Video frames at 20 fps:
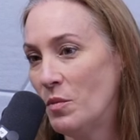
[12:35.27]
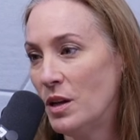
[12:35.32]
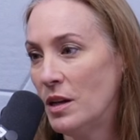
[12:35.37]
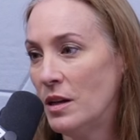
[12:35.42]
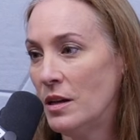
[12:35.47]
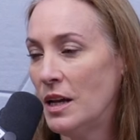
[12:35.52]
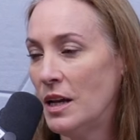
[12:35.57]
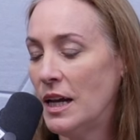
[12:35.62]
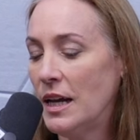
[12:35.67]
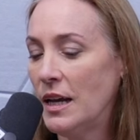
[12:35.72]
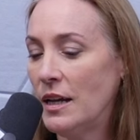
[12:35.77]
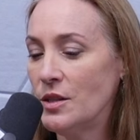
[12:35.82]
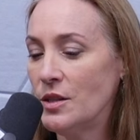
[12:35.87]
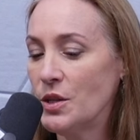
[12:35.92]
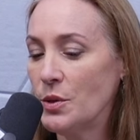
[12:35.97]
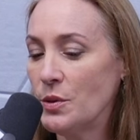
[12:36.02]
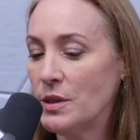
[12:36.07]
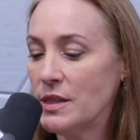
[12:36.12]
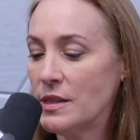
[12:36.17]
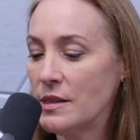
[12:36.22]
And, and
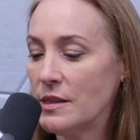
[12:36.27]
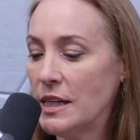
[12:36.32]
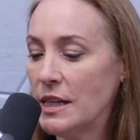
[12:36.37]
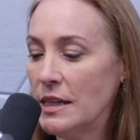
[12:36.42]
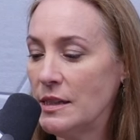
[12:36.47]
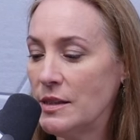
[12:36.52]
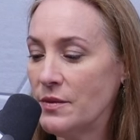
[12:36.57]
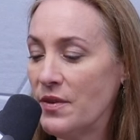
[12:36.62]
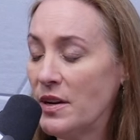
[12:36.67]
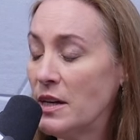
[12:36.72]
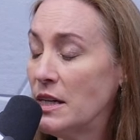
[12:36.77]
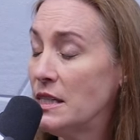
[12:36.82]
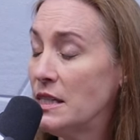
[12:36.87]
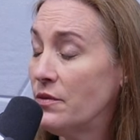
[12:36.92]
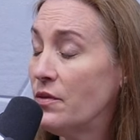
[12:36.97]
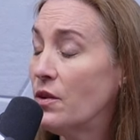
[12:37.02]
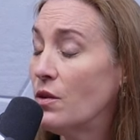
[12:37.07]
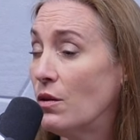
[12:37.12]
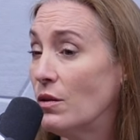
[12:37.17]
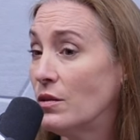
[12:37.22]
so it's, it's very
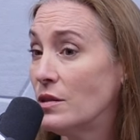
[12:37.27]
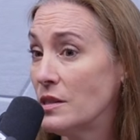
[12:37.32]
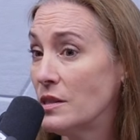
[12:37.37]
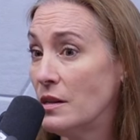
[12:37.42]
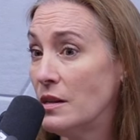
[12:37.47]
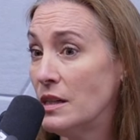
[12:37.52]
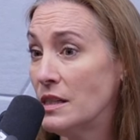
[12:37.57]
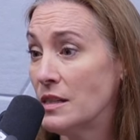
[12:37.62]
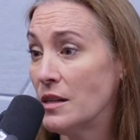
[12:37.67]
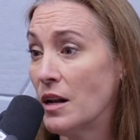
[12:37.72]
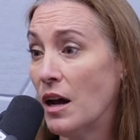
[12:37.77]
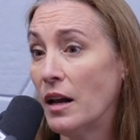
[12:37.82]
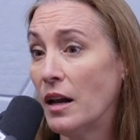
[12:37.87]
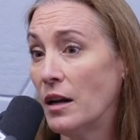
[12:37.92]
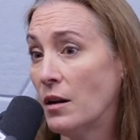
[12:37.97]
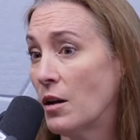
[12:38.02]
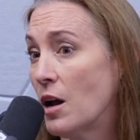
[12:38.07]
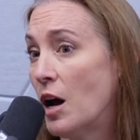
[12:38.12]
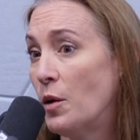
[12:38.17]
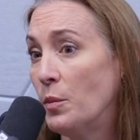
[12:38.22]
difficult and it's not
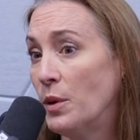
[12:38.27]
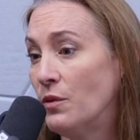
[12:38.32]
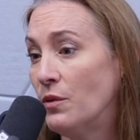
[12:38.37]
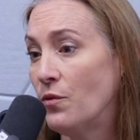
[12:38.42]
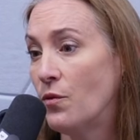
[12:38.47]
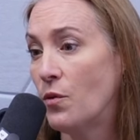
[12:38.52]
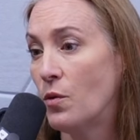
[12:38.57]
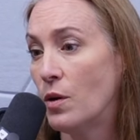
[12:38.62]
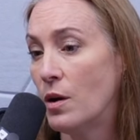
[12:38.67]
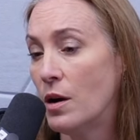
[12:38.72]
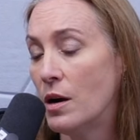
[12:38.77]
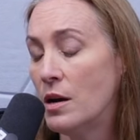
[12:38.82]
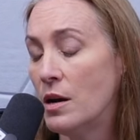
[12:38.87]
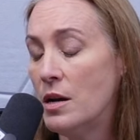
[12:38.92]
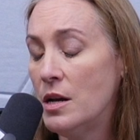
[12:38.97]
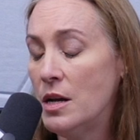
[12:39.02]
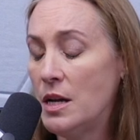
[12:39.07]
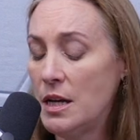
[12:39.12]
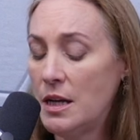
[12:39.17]
uncommon for